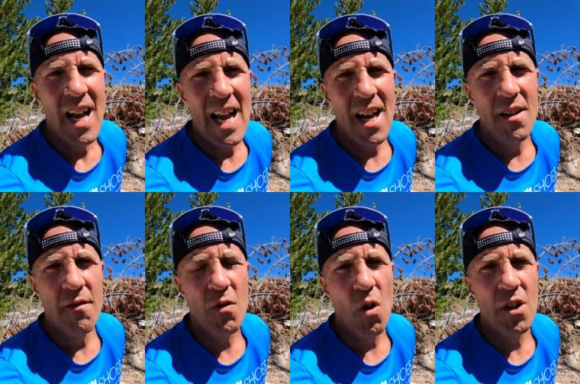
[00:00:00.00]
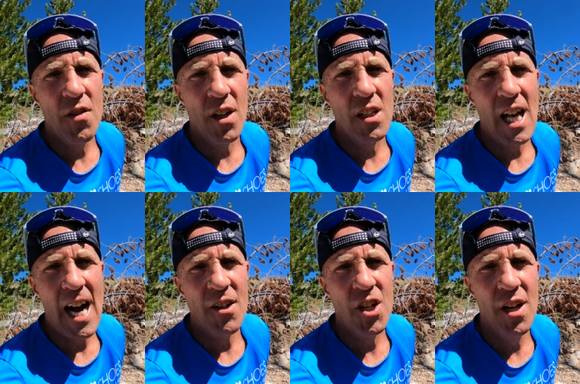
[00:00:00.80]
And of course, The
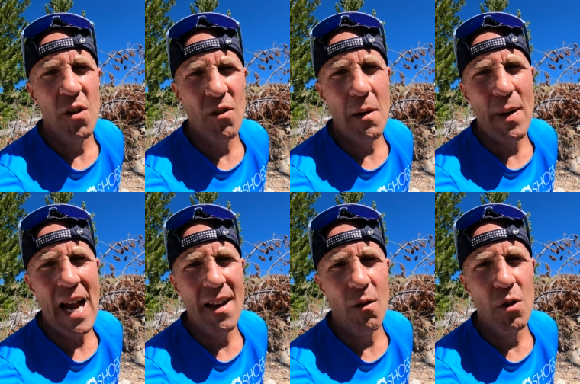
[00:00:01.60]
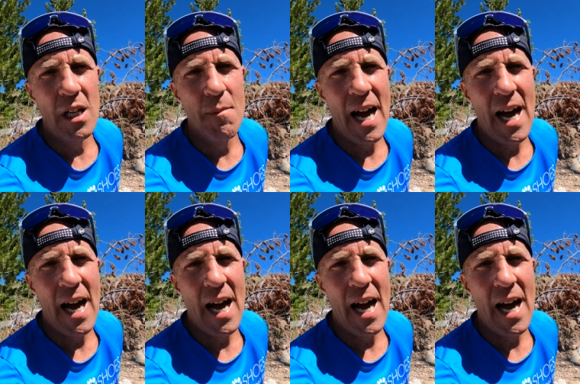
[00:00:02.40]
Clash. The only band that really